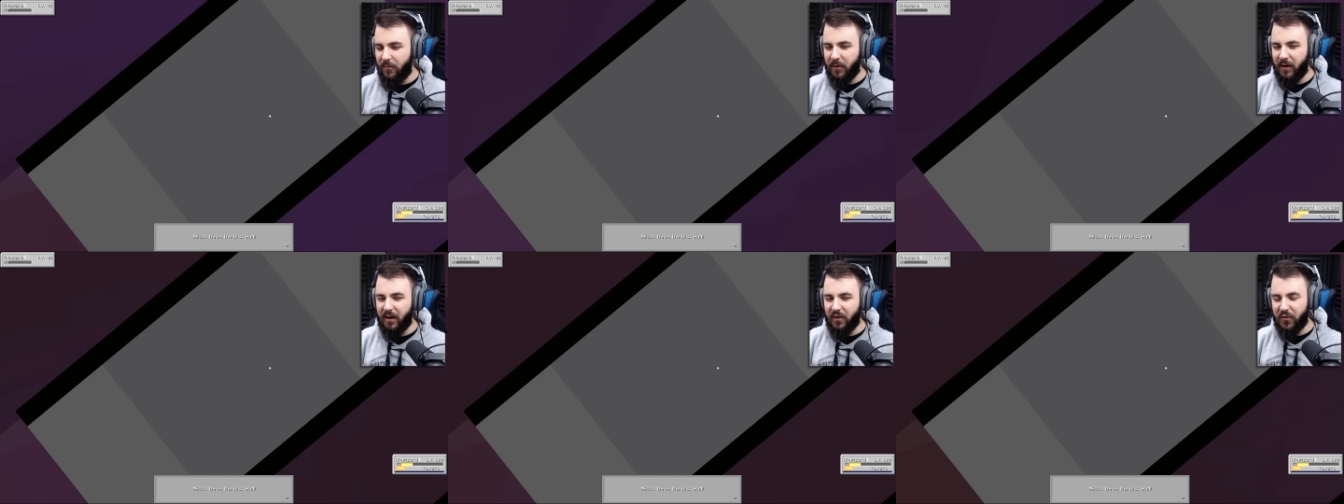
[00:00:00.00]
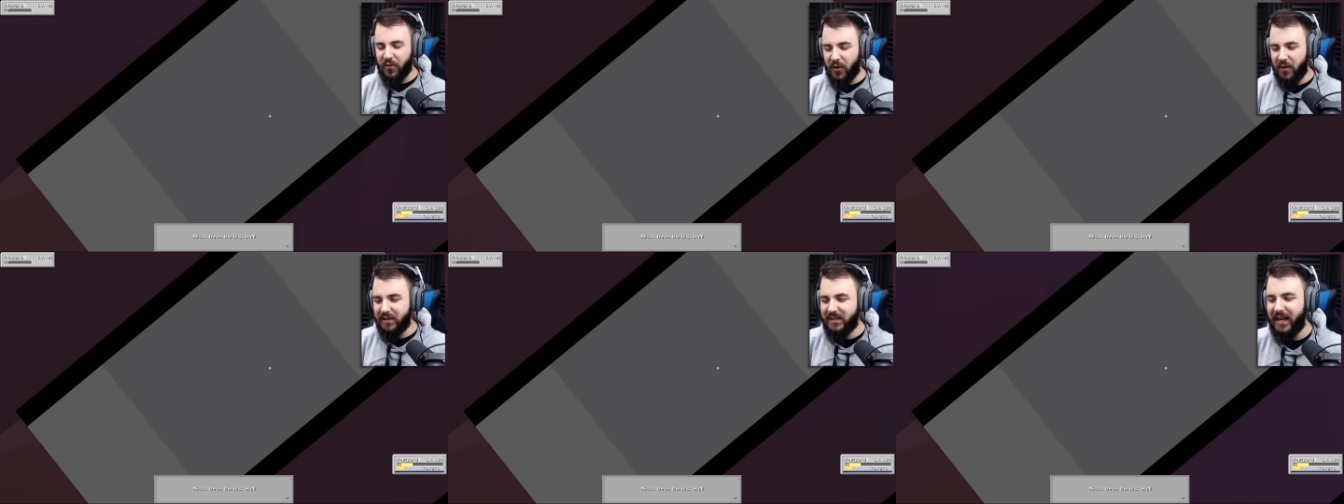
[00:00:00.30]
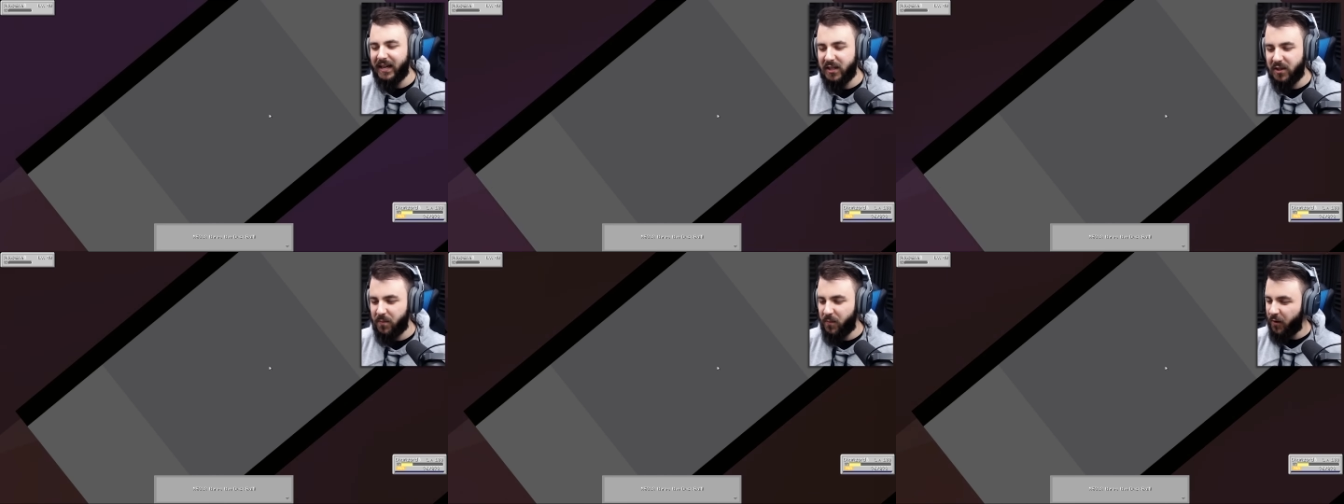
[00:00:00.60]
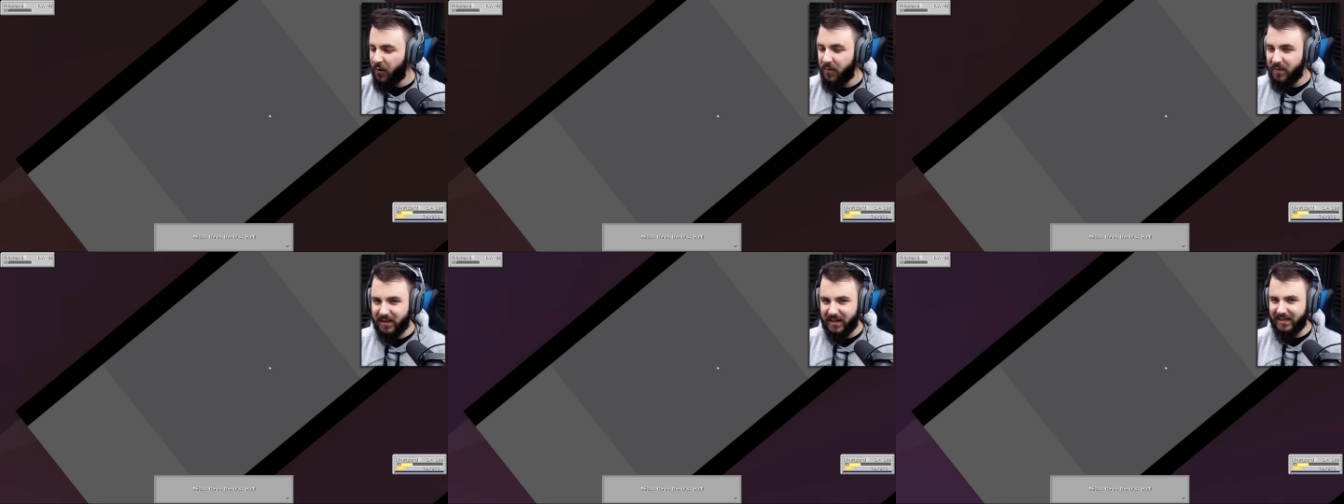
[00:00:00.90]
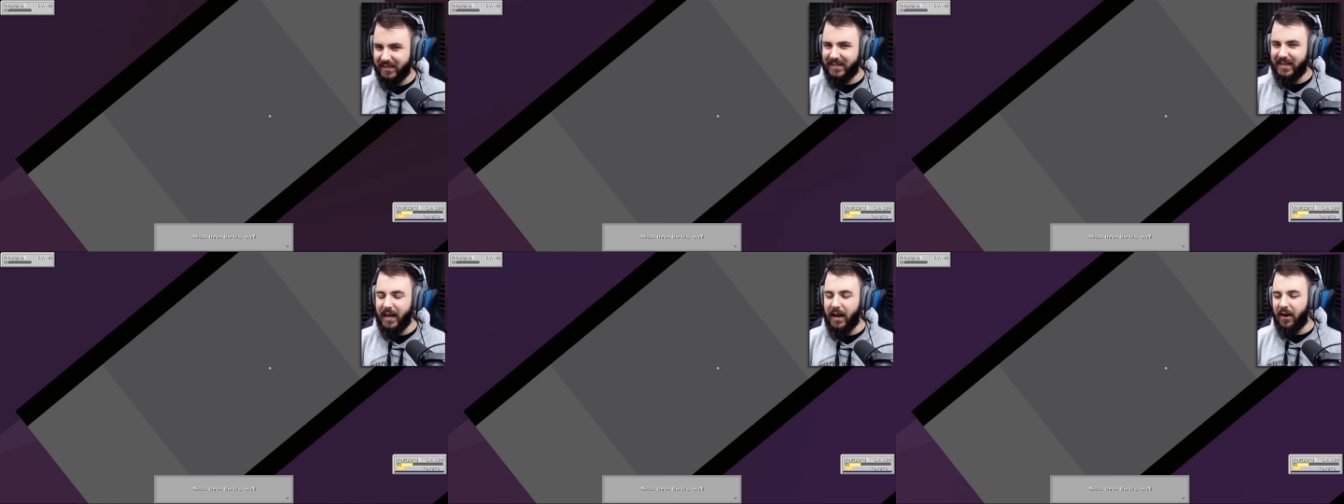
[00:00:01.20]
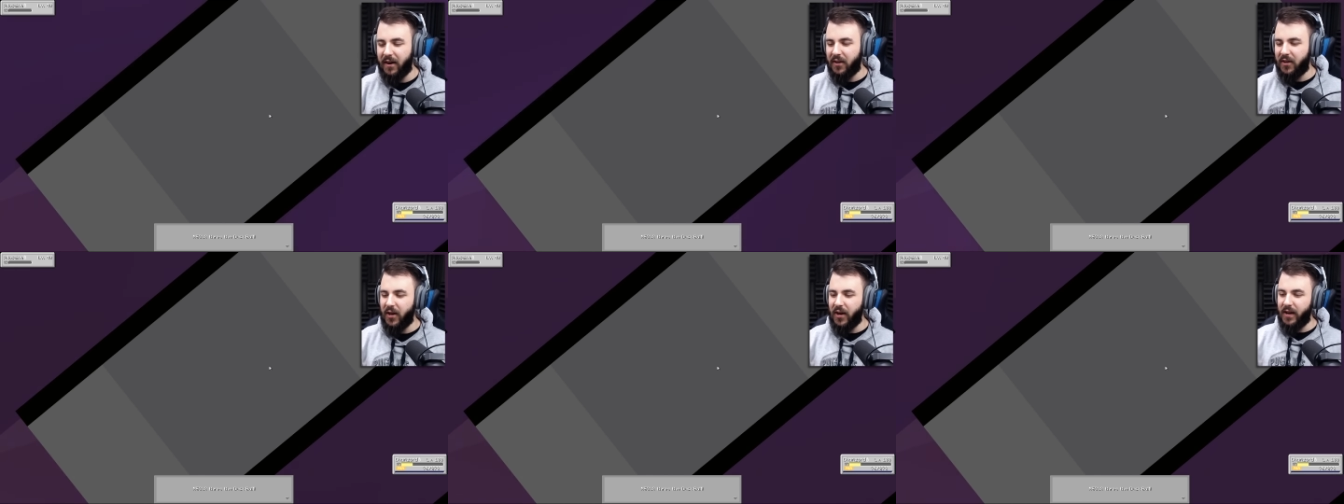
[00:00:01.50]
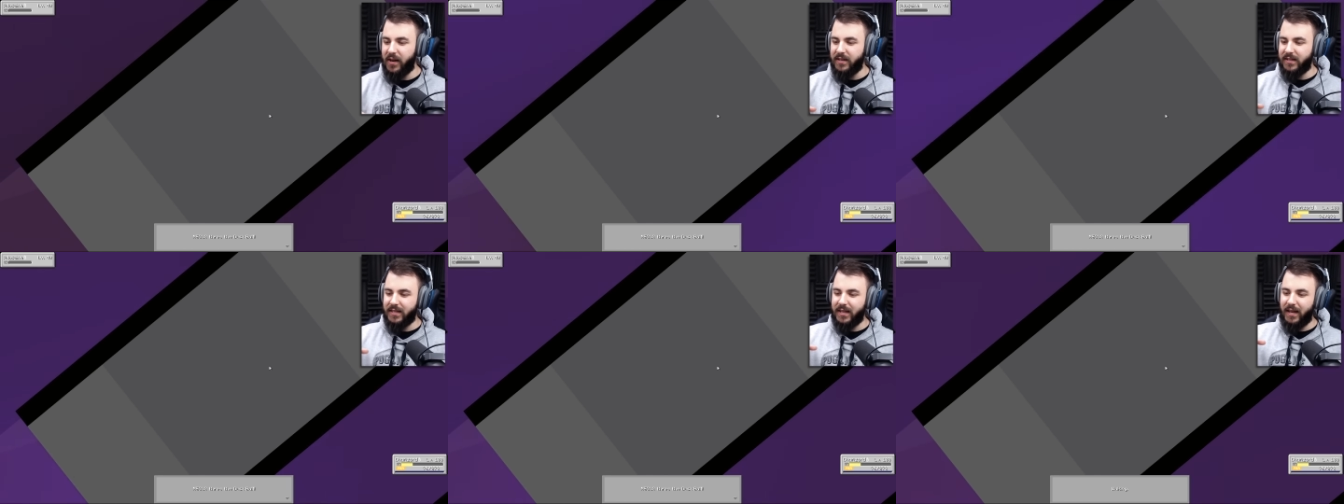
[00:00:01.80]
We're going to throw a dusk ball. We can see how it
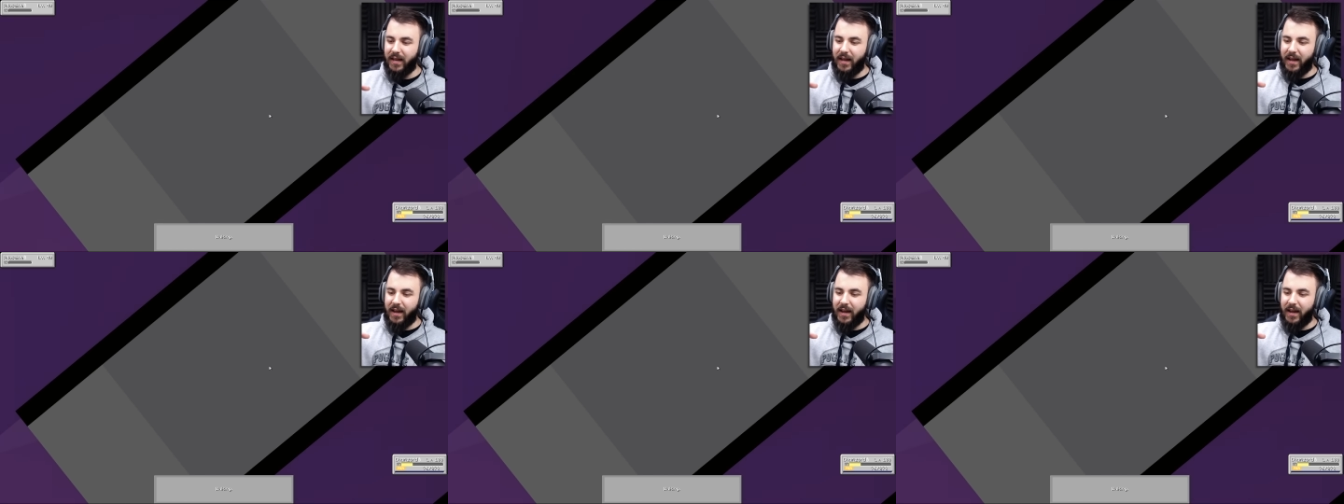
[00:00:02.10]
goes.